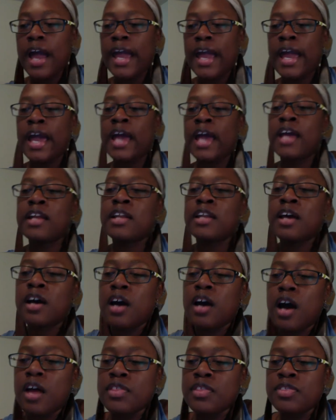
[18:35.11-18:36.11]

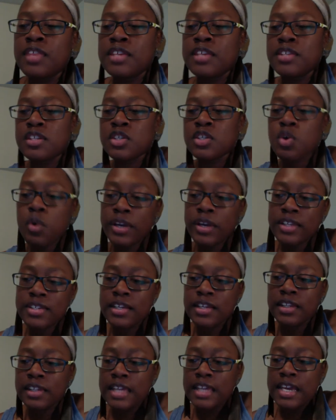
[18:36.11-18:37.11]
And this is going
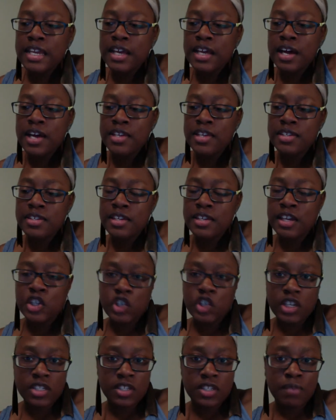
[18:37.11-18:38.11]
to lead us
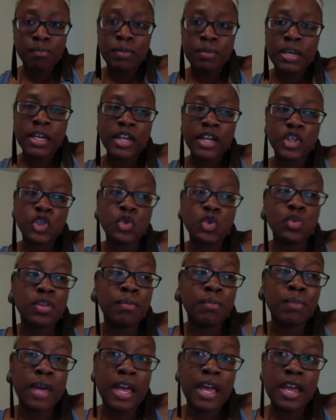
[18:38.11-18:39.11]
in just a minute to
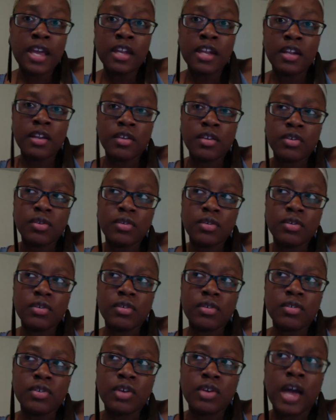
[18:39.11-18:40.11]
the main,
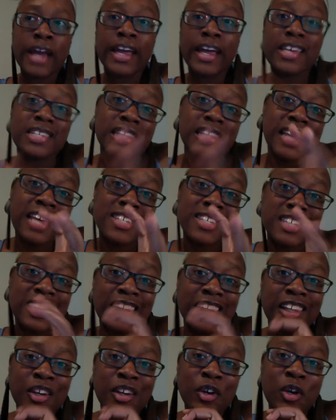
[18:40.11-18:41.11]
I guess,
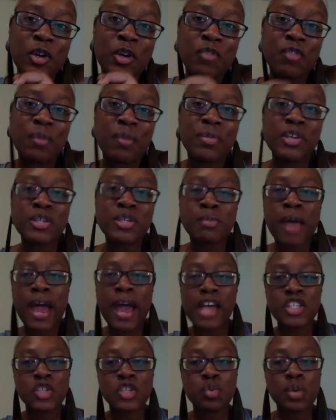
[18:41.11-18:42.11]
lesson learned from this
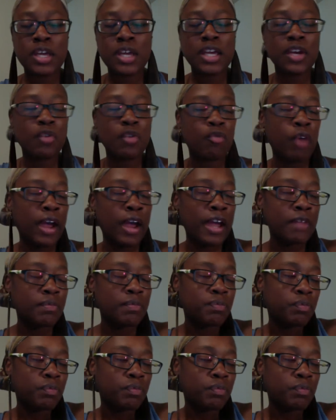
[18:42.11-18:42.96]
past week, right?